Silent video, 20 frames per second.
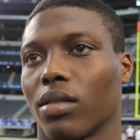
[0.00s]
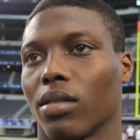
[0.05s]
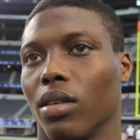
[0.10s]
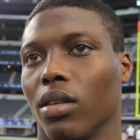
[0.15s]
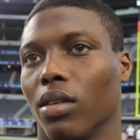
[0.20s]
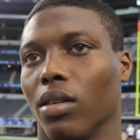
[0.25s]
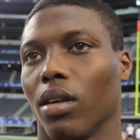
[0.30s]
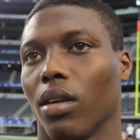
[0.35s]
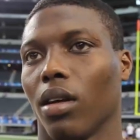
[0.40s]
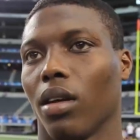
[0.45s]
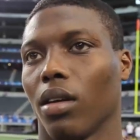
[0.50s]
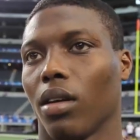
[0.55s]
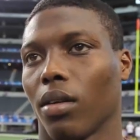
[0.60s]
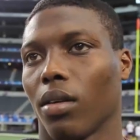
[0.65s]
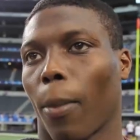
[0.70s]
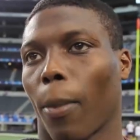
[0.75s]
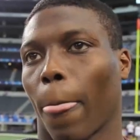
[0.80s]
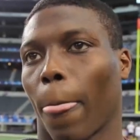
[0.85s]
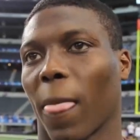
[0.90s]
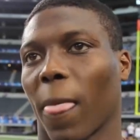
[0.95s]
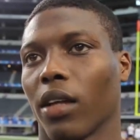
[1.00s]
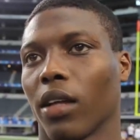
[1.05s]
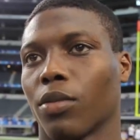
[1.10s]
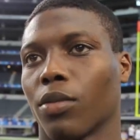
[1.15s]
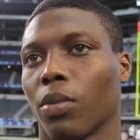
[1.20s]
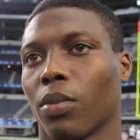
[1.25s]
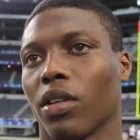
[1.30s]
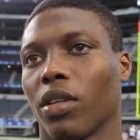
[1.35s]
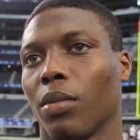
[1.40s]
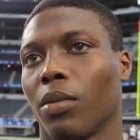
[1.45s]
So it's
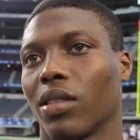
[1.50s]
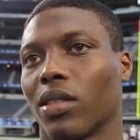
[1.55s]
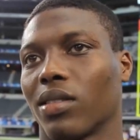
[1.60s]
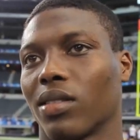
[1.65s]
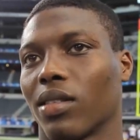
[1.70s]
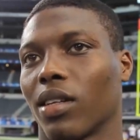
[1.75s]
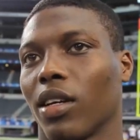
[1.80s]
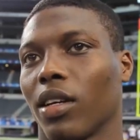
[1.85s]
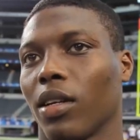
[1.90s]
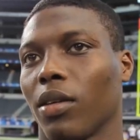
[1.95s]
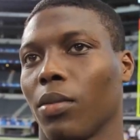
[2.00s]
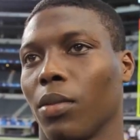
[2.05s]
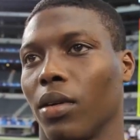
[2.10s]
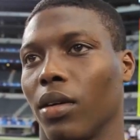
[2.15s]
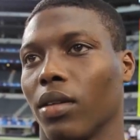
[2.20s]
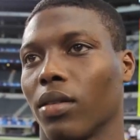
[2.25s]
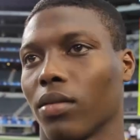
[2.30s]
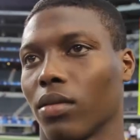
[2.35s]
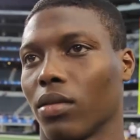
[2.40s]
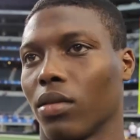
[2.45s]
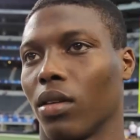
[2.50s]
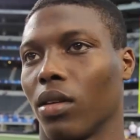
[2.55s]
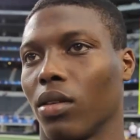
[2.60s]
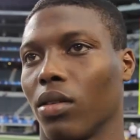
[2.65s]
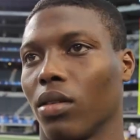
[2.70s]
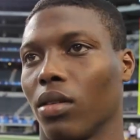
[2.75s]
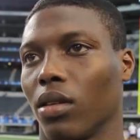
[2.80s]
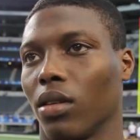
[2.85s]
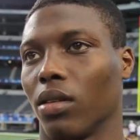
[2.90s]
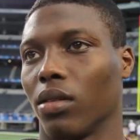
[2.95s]
pretty much the same, but you
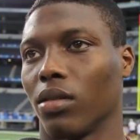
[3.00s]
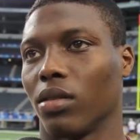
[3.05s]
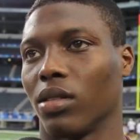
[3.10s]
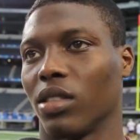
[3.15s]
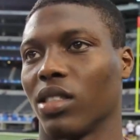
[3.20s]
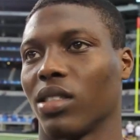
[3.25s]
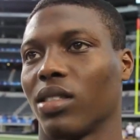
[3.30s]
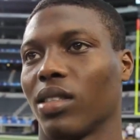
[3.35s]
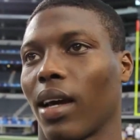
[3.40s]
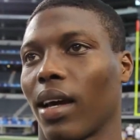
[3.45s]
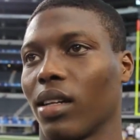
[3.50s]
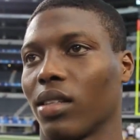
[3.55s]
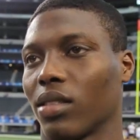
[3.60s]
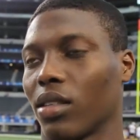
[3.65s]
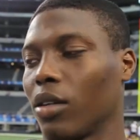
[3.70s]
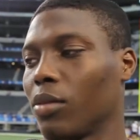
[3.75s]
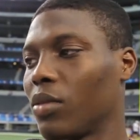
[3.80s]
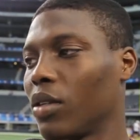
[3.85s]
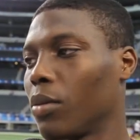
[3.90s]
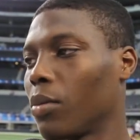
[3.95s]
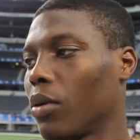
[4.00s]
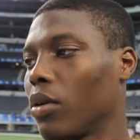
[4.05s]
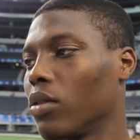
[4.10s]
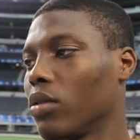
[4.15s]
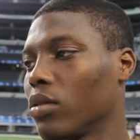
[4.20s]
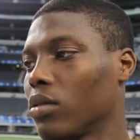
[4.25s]
know, just not as up tempo.